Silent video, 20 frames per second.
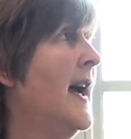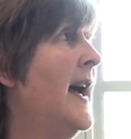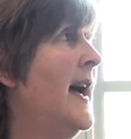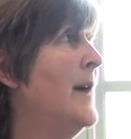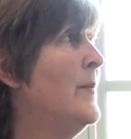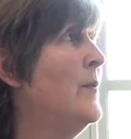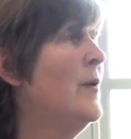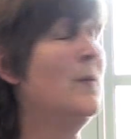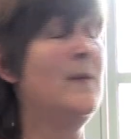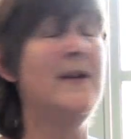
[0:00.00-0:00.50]

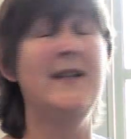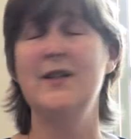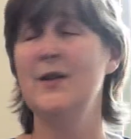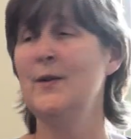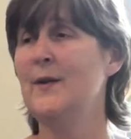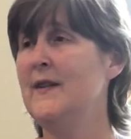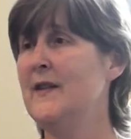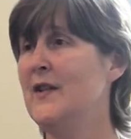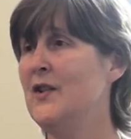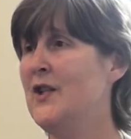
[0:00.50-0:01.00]
And what we do
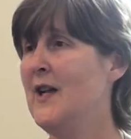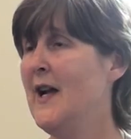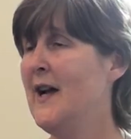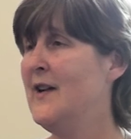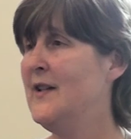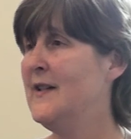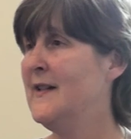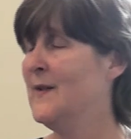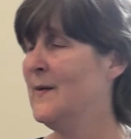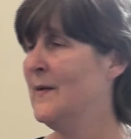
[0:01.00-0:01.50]
in the
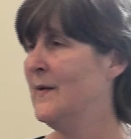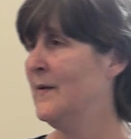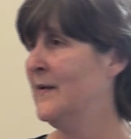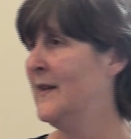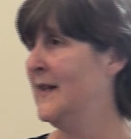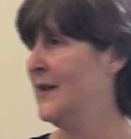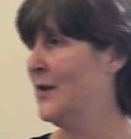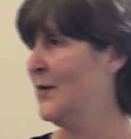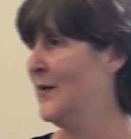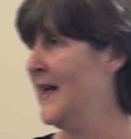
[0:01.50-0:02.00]
charities,
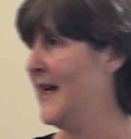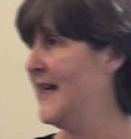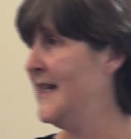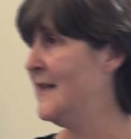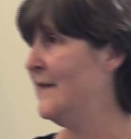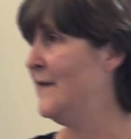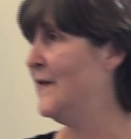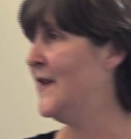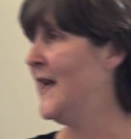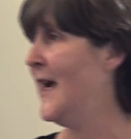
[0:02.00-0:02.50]
the
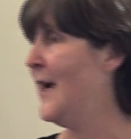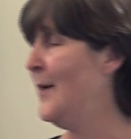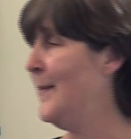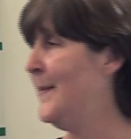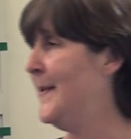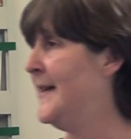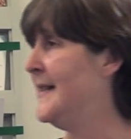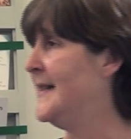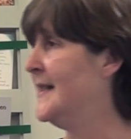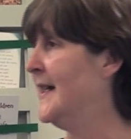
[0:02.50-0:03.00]
creative
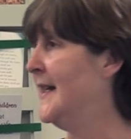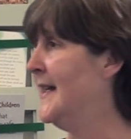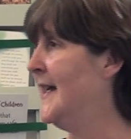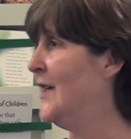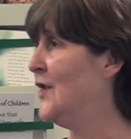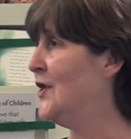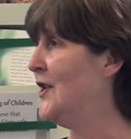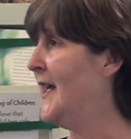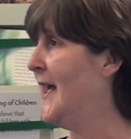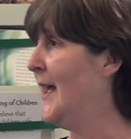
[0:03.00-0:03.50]
therapists can
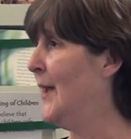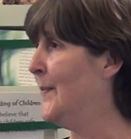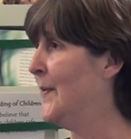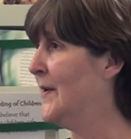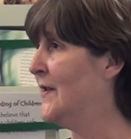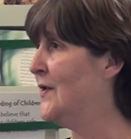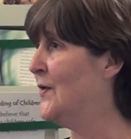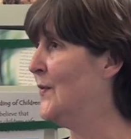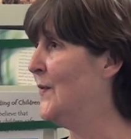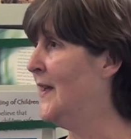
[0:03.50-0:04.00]
actually help
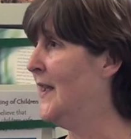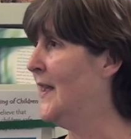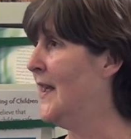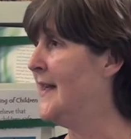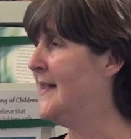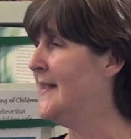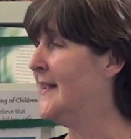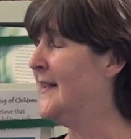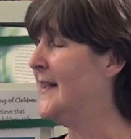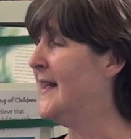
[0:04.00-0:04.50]
us to
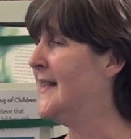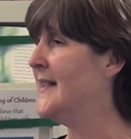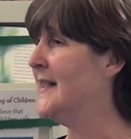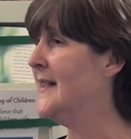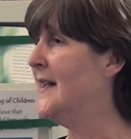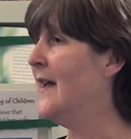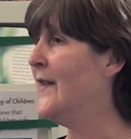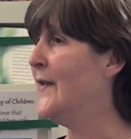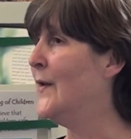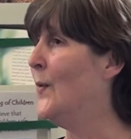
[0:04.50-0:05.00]
realise that there's
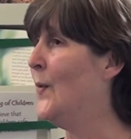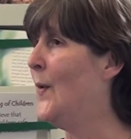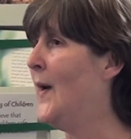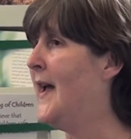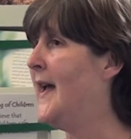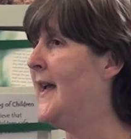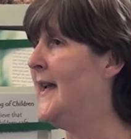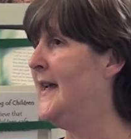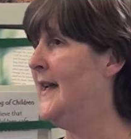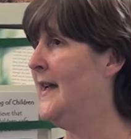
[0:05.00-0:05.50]
another
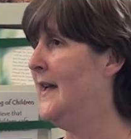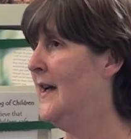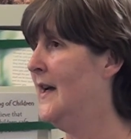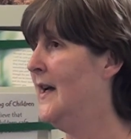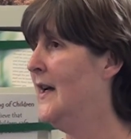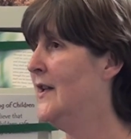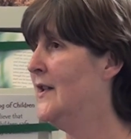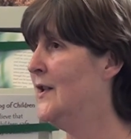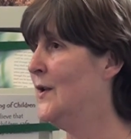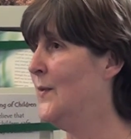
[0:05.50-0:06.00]
way
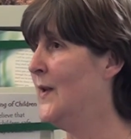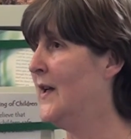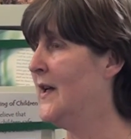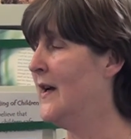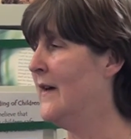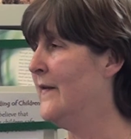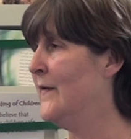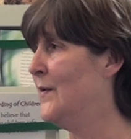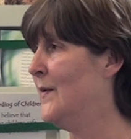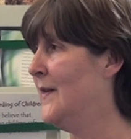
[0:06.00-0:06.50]
to
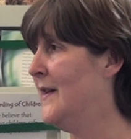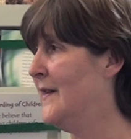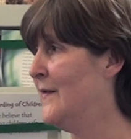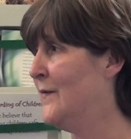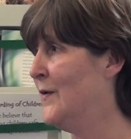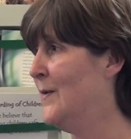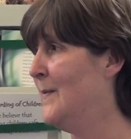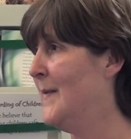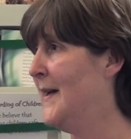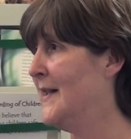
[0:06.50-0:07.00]
recovery
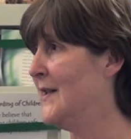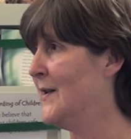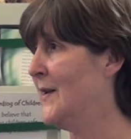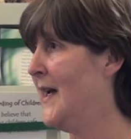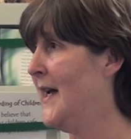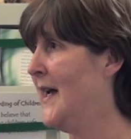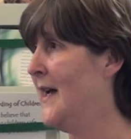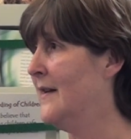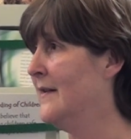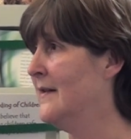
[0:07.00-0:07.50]
through
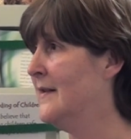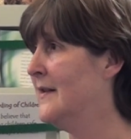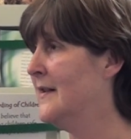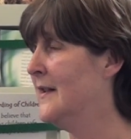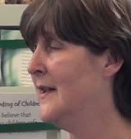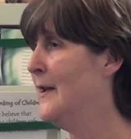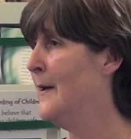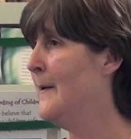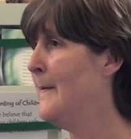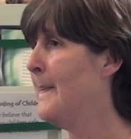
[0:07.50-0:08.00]
mental health,
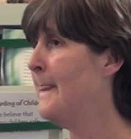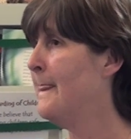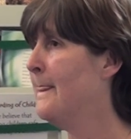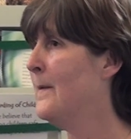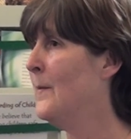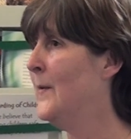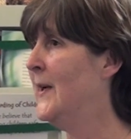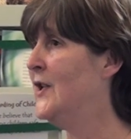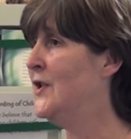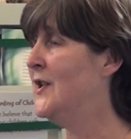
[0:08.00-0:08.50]

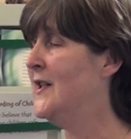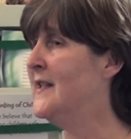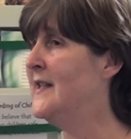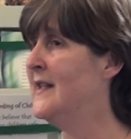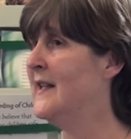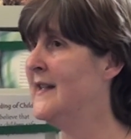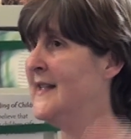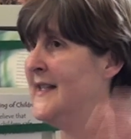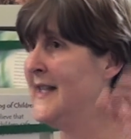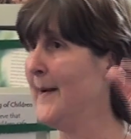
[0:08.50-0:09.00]
which is
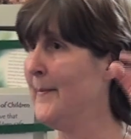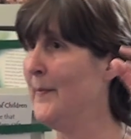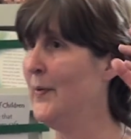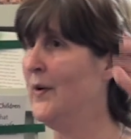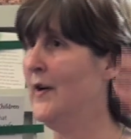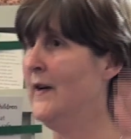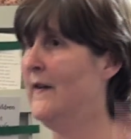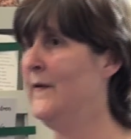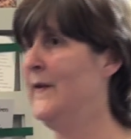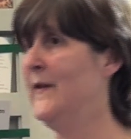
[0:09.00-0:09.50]

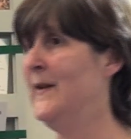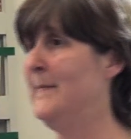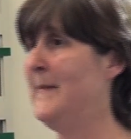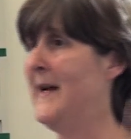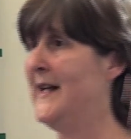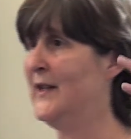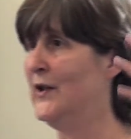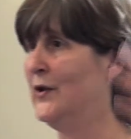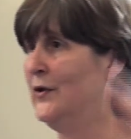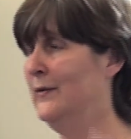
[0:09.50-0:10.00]
separate from the
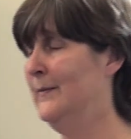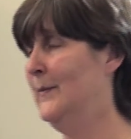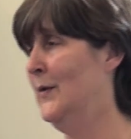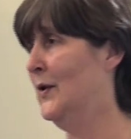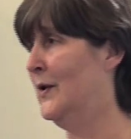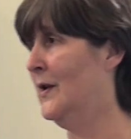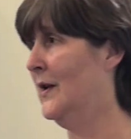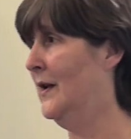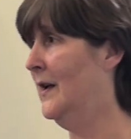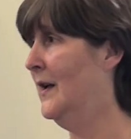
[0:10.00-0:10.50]
medical
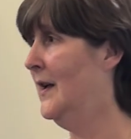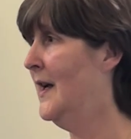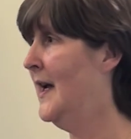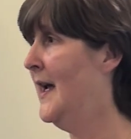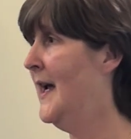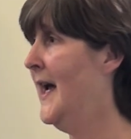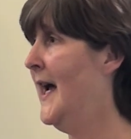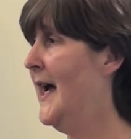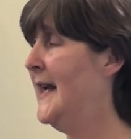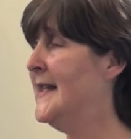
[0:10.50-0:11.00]
model,
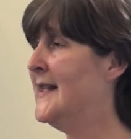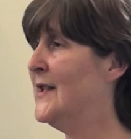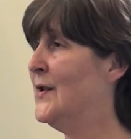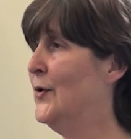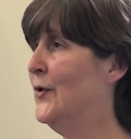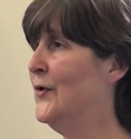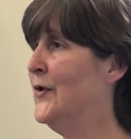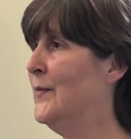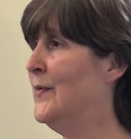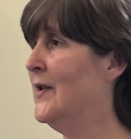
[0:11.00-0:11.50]
and it's
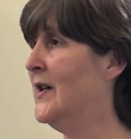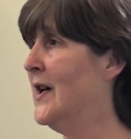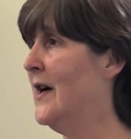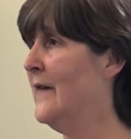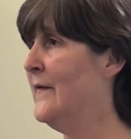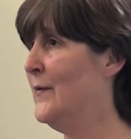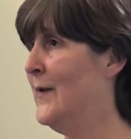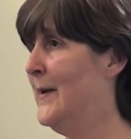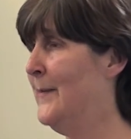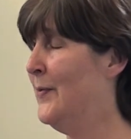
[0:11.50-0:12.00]
called the
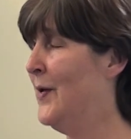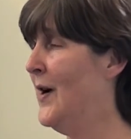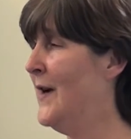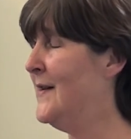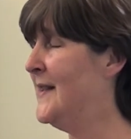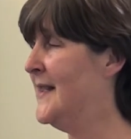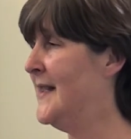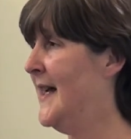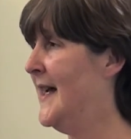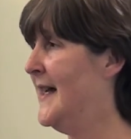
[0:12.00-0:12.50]
recovery
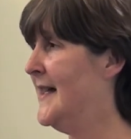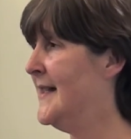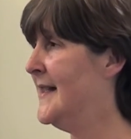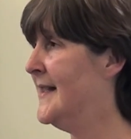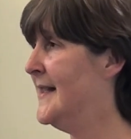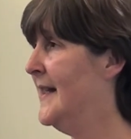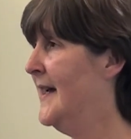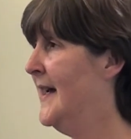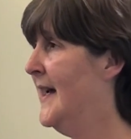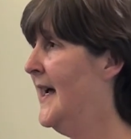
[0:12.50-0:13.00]

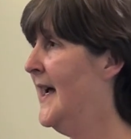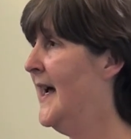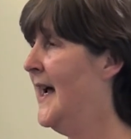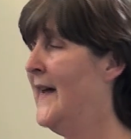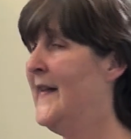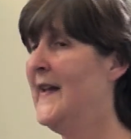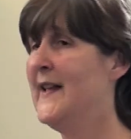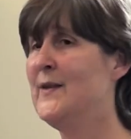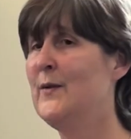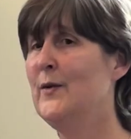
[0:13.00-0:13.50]
process.
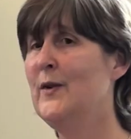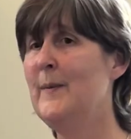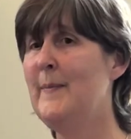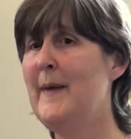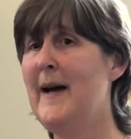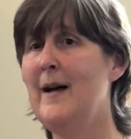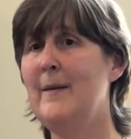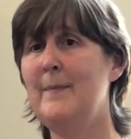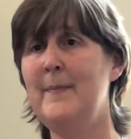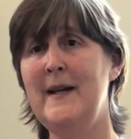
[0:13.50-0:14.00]
And that's all
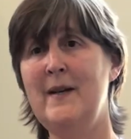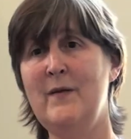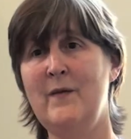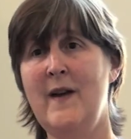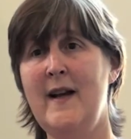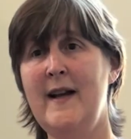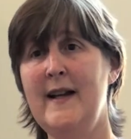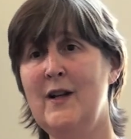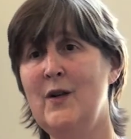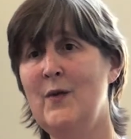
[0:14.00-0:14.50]
about being
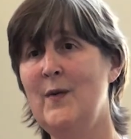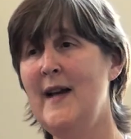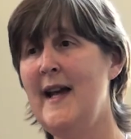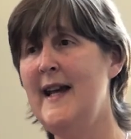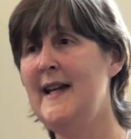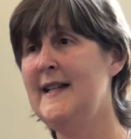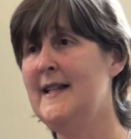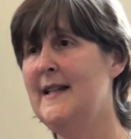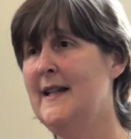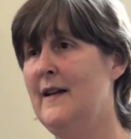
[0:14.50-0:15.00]
very
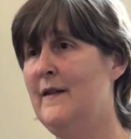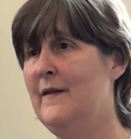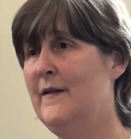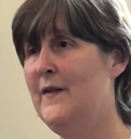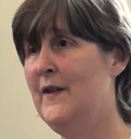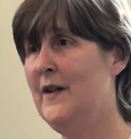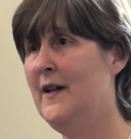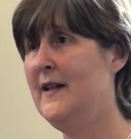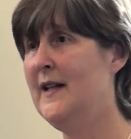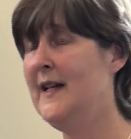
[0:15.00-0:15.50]
creative
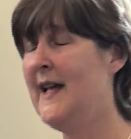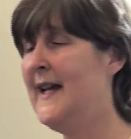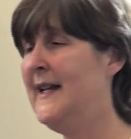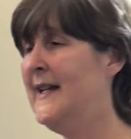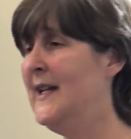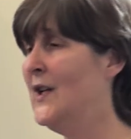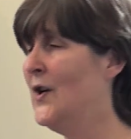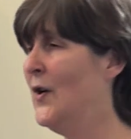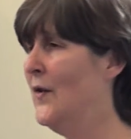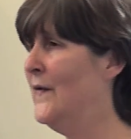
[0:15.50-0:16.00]
and
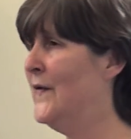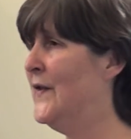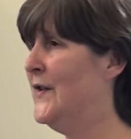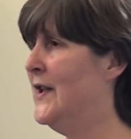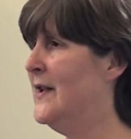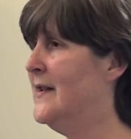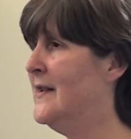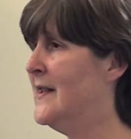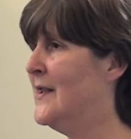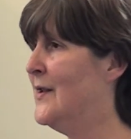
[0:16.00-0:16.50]
gaining
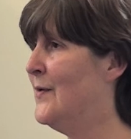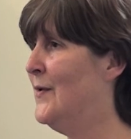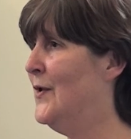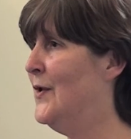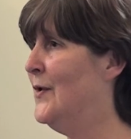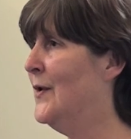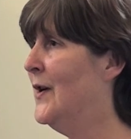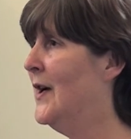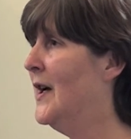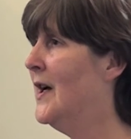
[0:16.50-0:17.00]
confidence
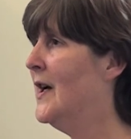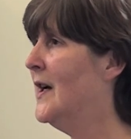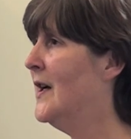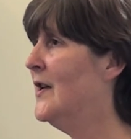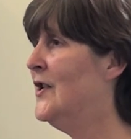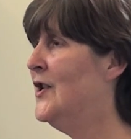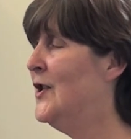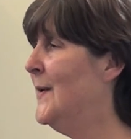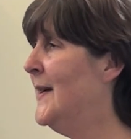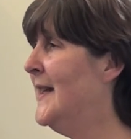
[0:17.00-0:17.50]
through
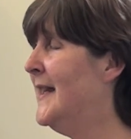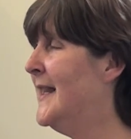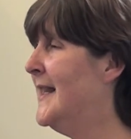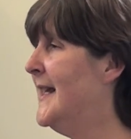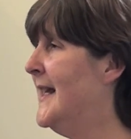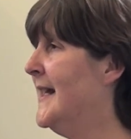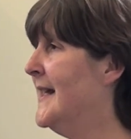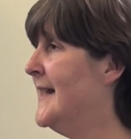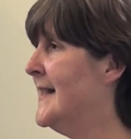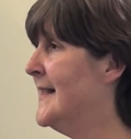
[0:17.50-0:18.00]
doing
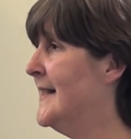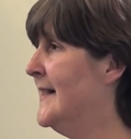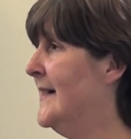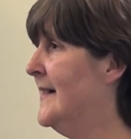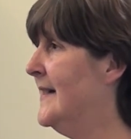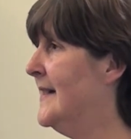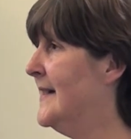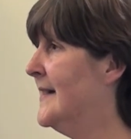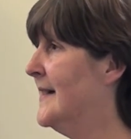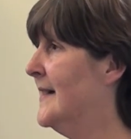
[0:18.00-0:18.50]
things
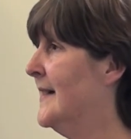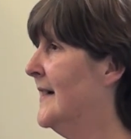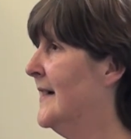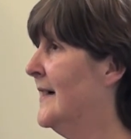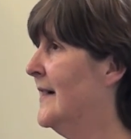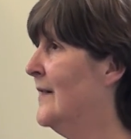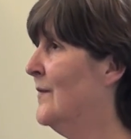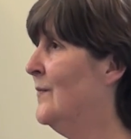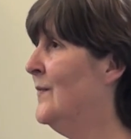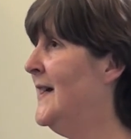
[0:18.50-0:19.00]
that
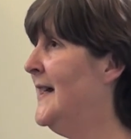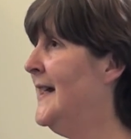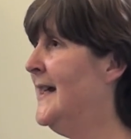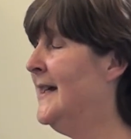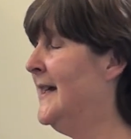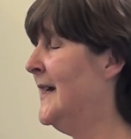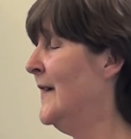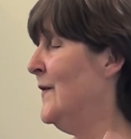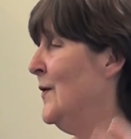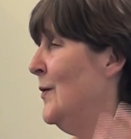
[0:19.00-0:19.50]

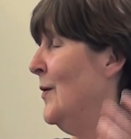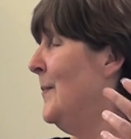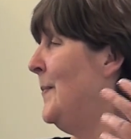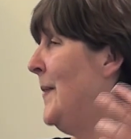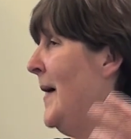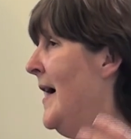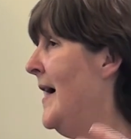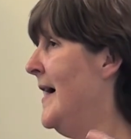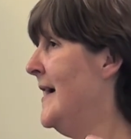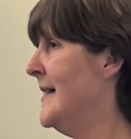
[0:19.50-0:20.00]
really give you a
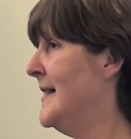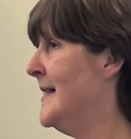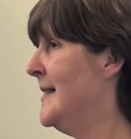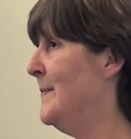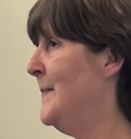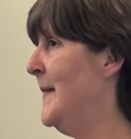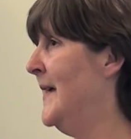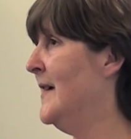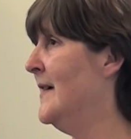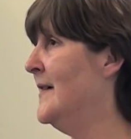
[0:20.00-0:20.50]

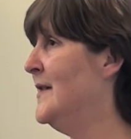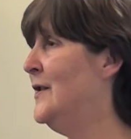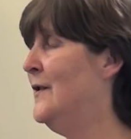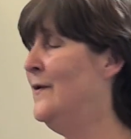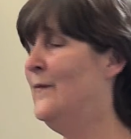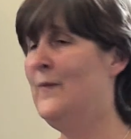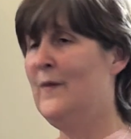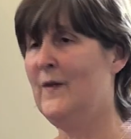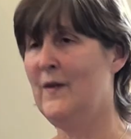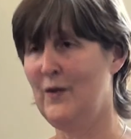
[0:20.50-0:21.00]
buzz because
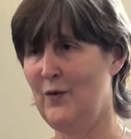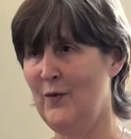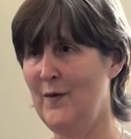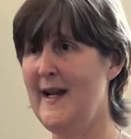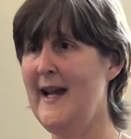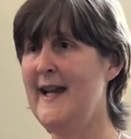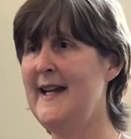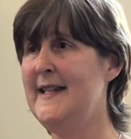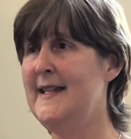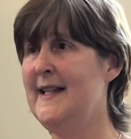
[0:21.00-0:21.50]
you've
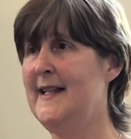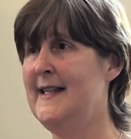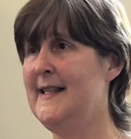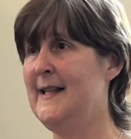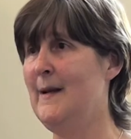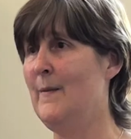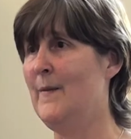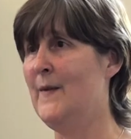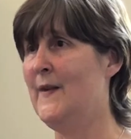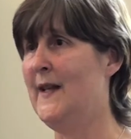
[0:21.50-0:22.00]
created
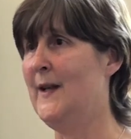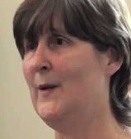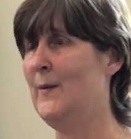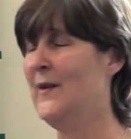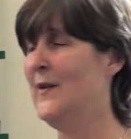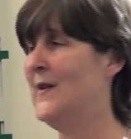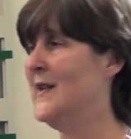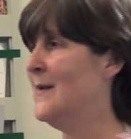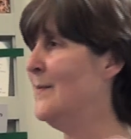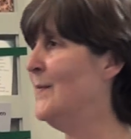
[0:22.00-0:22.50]
something.
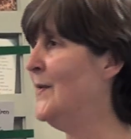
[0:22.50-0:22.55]
Well, it's